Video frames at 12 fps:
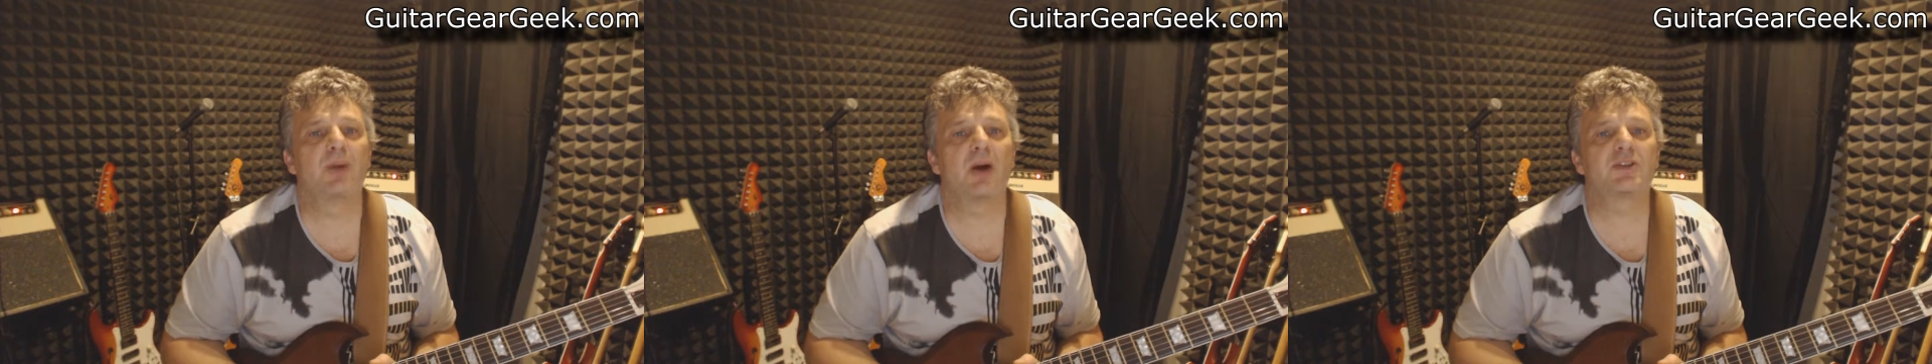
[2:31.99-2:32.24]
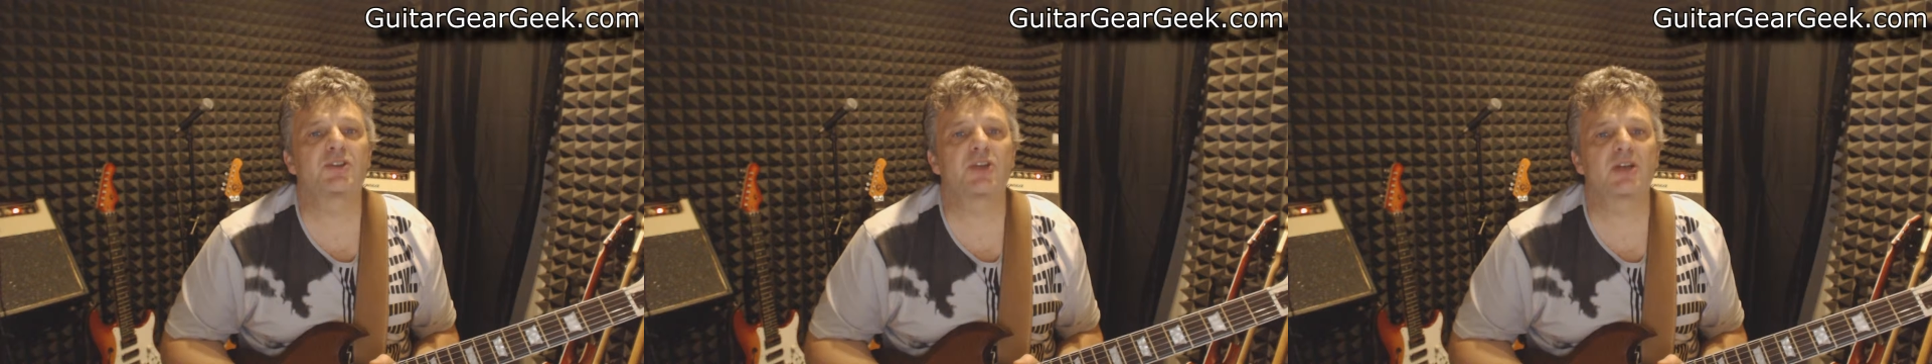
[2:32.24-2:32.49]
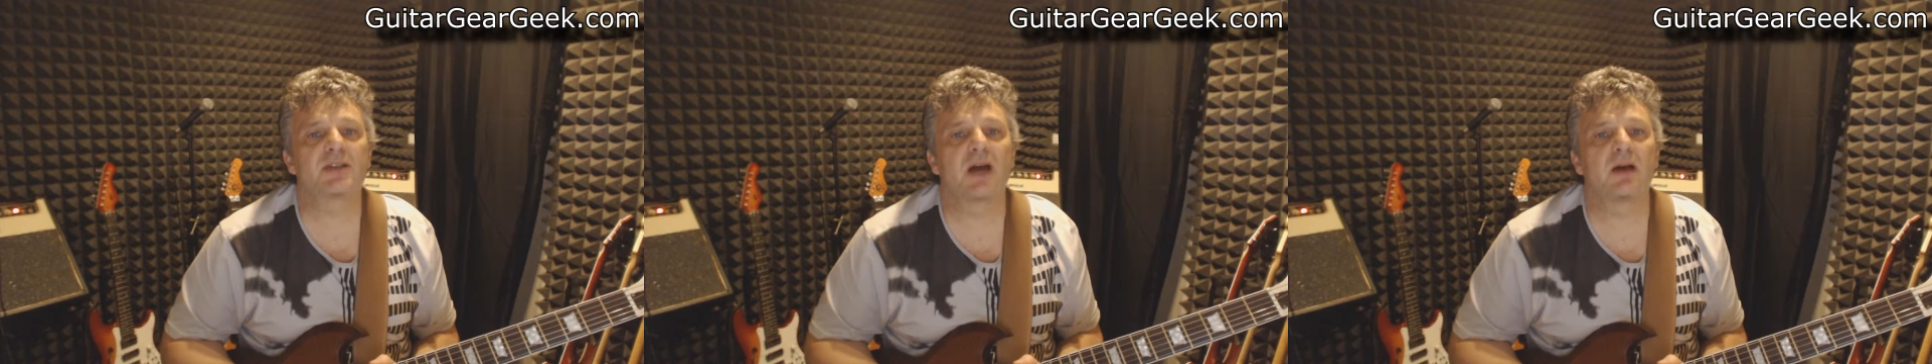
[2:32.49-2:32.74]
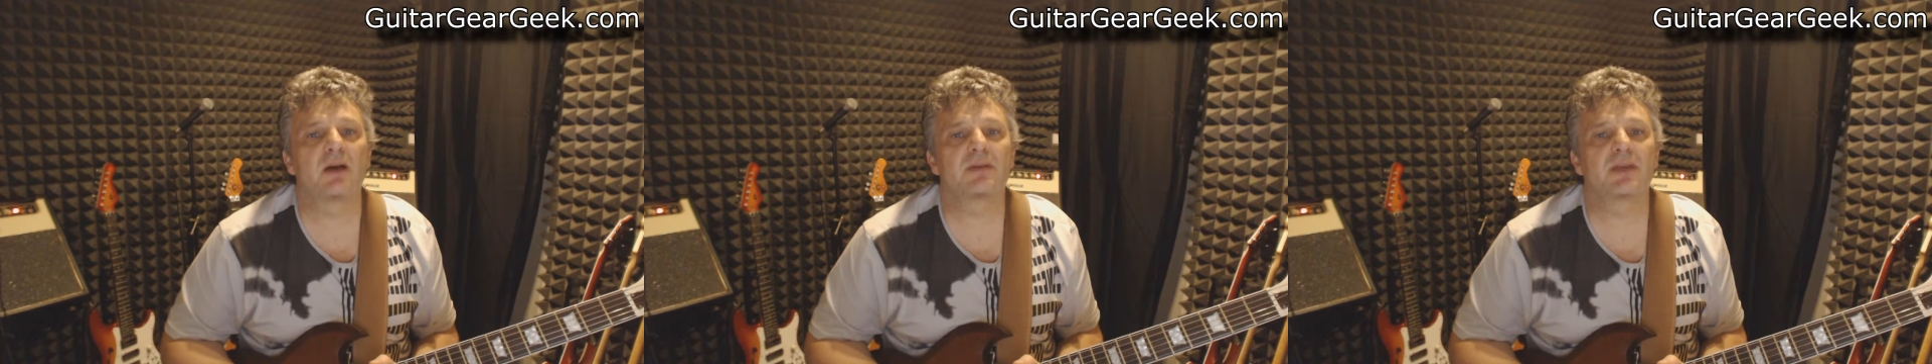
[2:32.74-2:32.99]
pots shuts
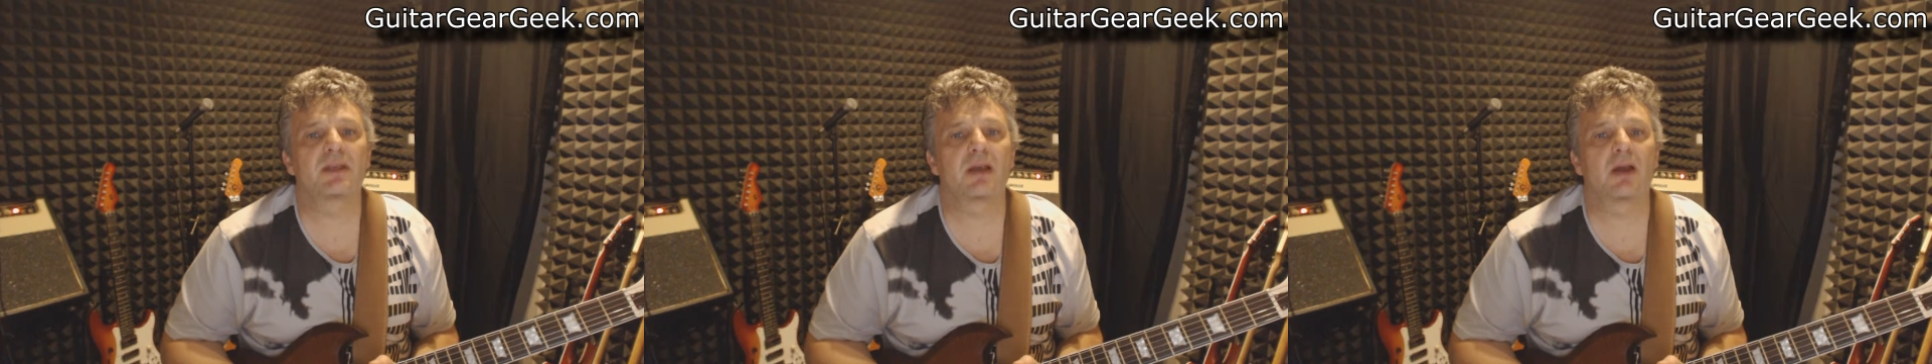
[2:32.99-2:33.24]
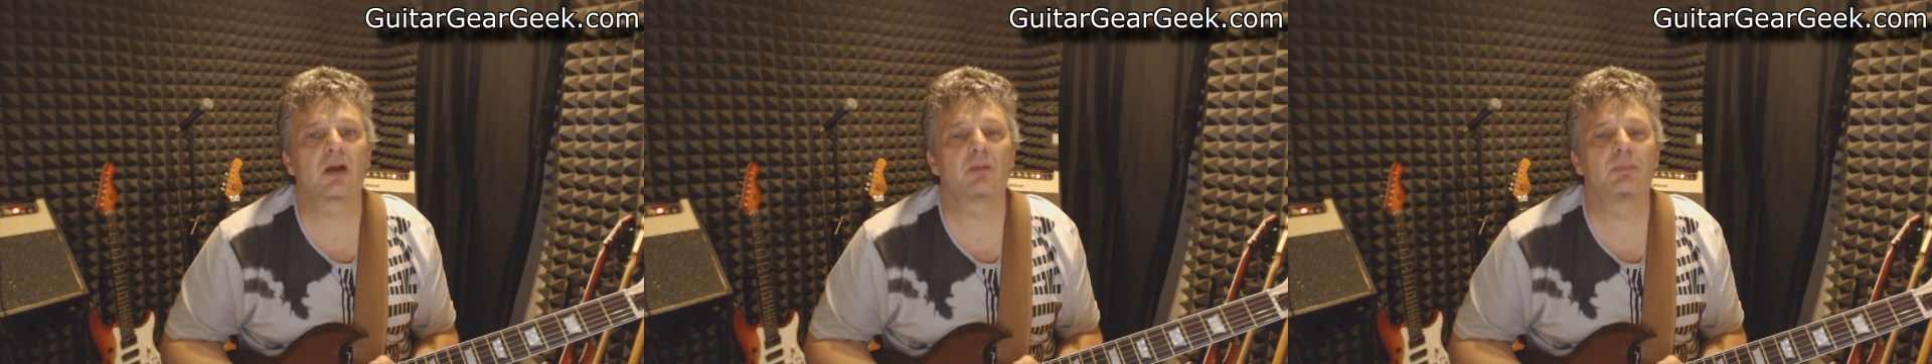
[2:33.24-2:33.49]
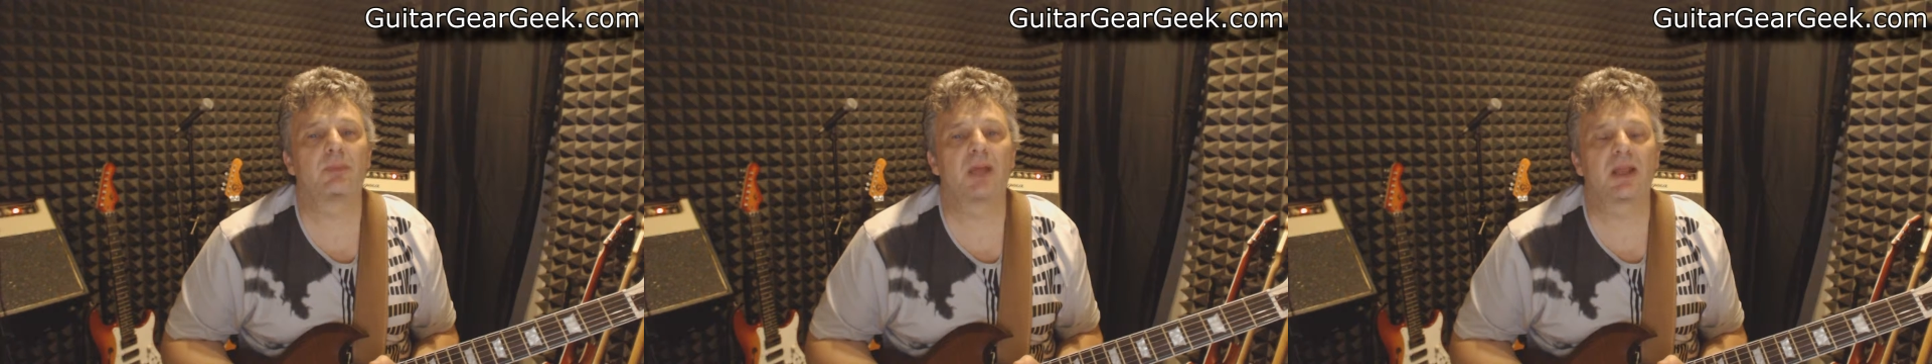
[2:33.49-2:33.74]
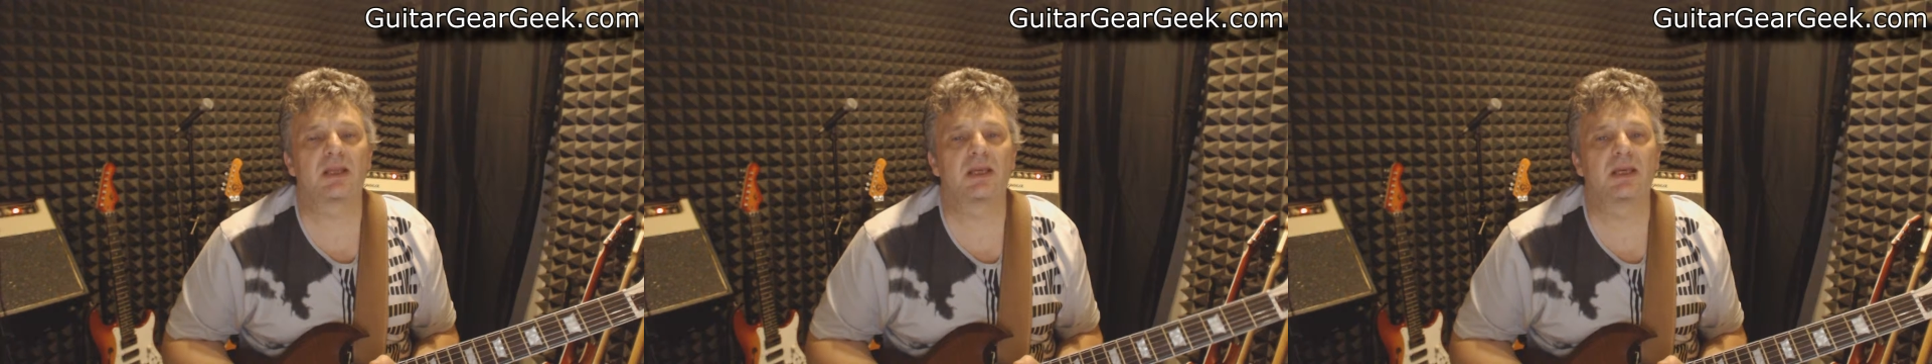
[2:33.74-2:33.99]
down the guitar
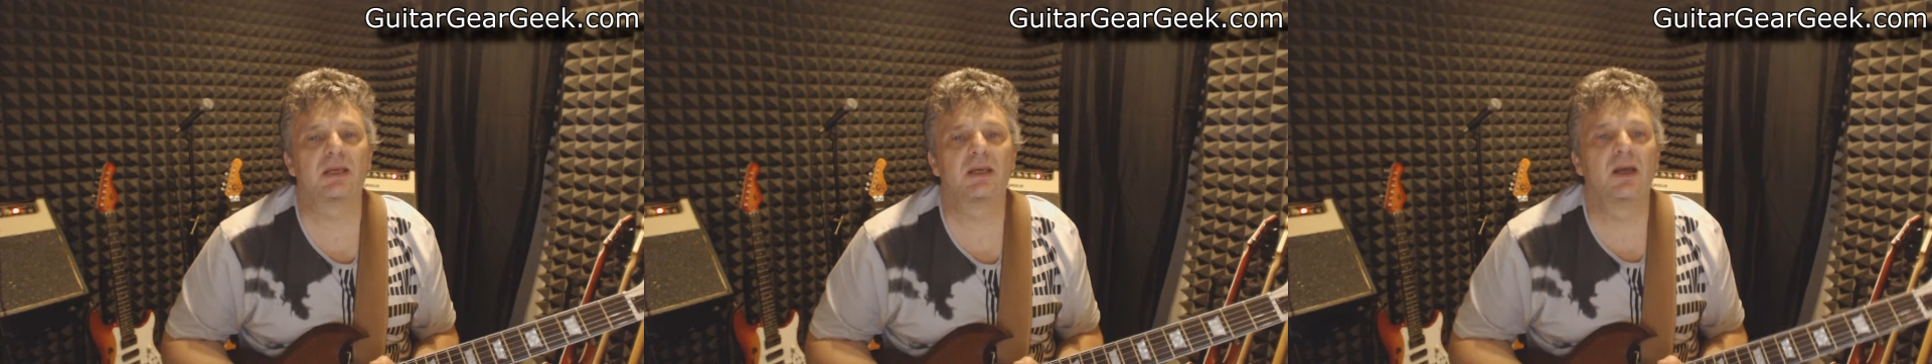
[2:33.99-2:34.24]
completely,